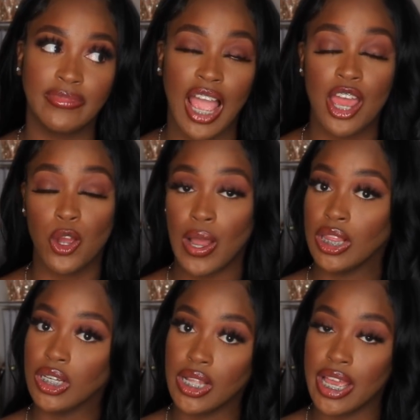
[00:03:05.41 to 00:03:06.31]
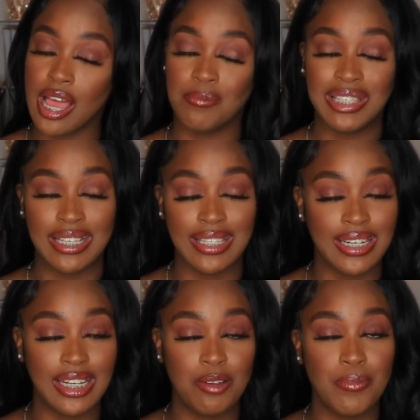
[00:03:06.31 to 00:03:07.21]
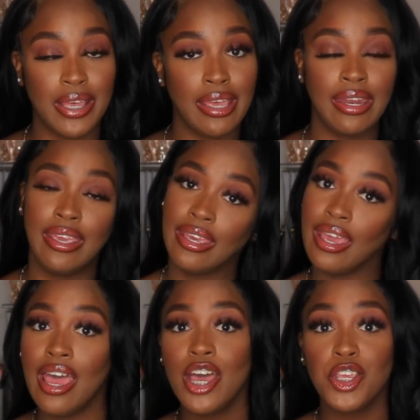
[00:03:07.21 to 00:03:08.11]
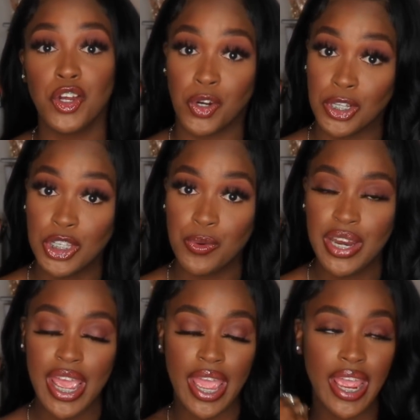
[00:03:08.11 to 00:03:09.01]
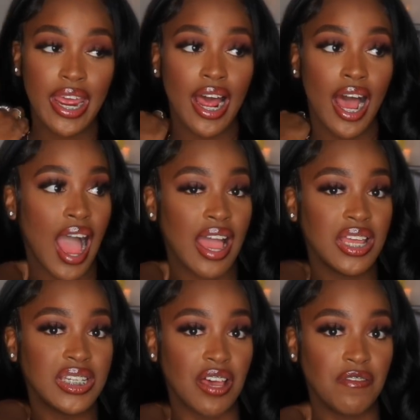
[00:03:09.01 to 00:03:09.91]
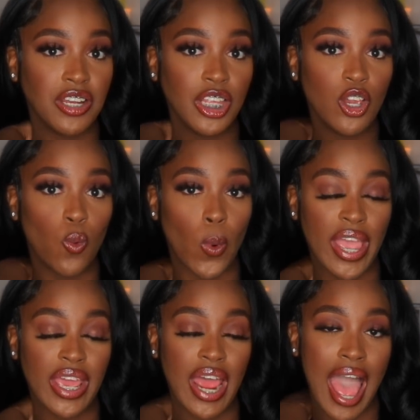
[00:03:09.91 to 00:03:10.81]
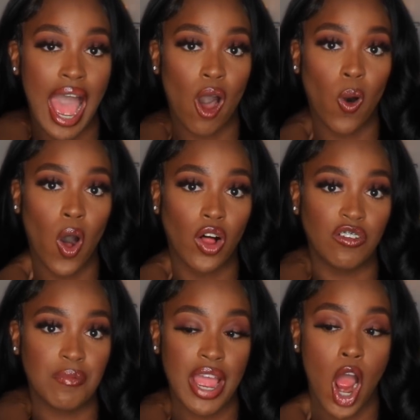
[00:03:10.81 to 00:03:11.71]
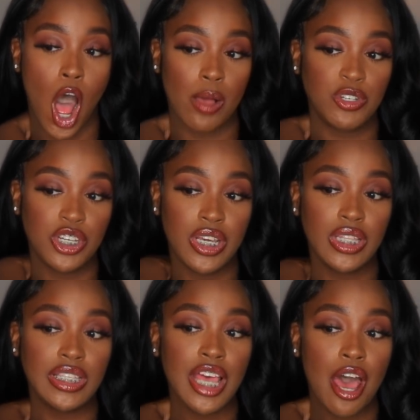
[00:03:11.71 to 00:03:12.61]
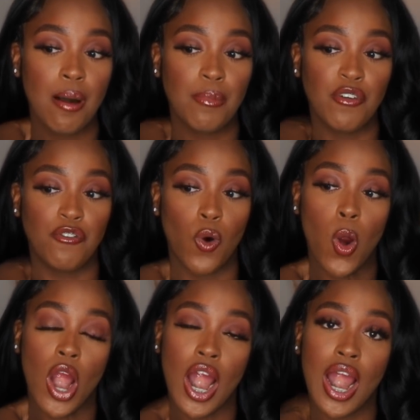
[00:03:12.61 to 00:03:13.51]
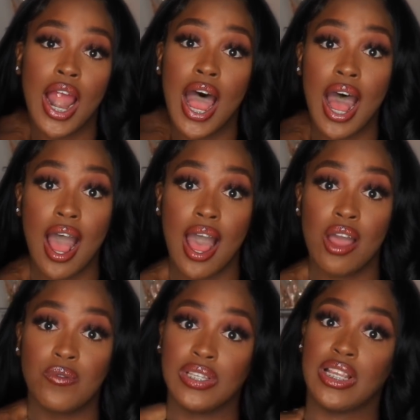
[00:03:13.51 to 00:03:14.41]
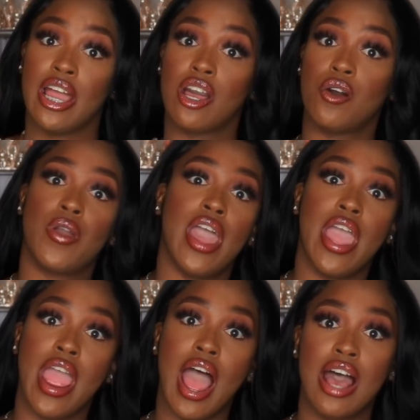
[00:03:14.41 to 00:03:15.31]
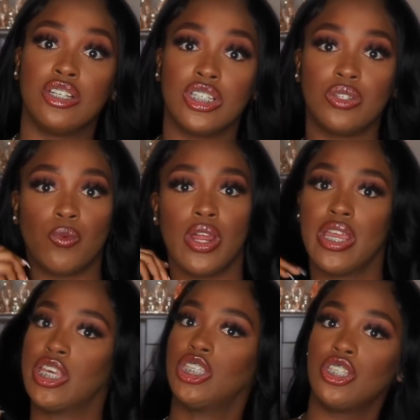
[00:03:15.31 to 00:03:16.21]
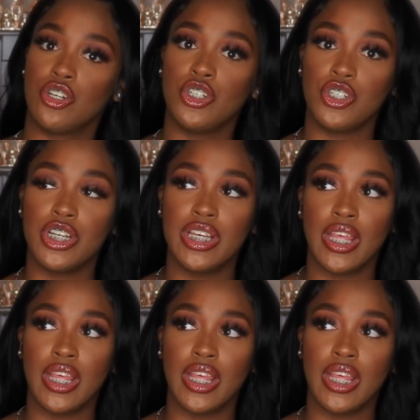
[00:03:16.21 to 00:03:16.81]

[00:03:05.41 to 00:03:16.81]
I know I look like I'm 16, but your girl is 28. I definitely weighed out all of my options before I was like, okay, I just want to get surgery.